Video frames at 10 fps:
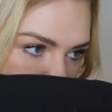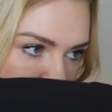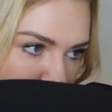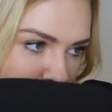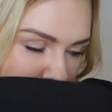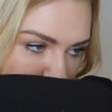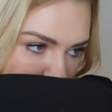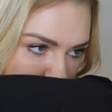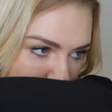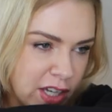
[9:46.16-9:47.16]
Mm.
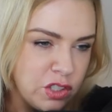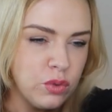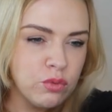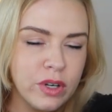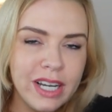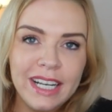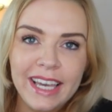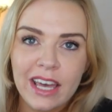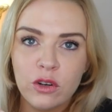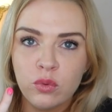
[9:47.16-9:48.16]
And you really
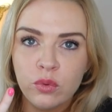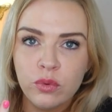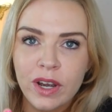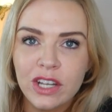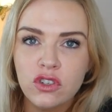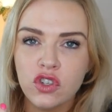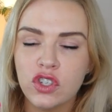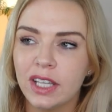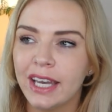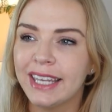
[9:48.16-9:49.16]
get a
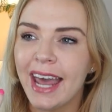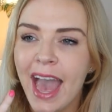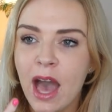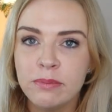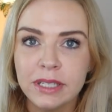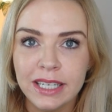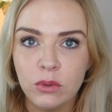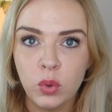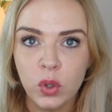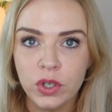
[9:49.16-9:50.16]
rich, like an
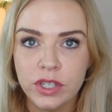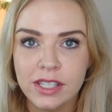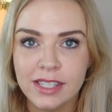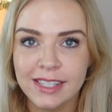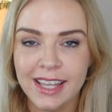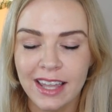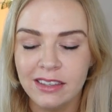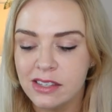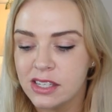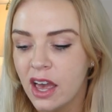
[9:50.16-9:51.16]
ebony wood scent.
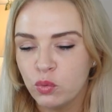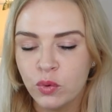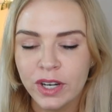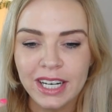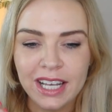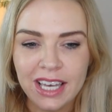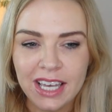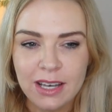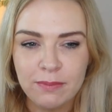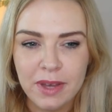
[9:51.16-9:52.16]
scent,
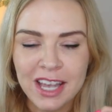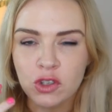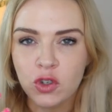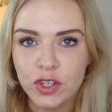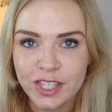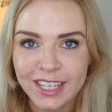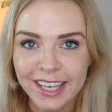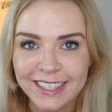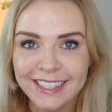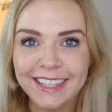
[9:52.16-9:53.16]
really
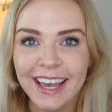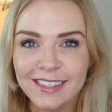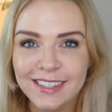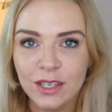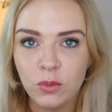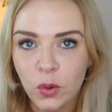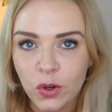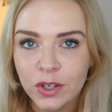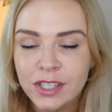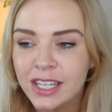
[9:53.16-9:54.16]
interesting, sexy
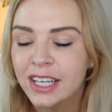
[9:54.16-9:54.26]
wood.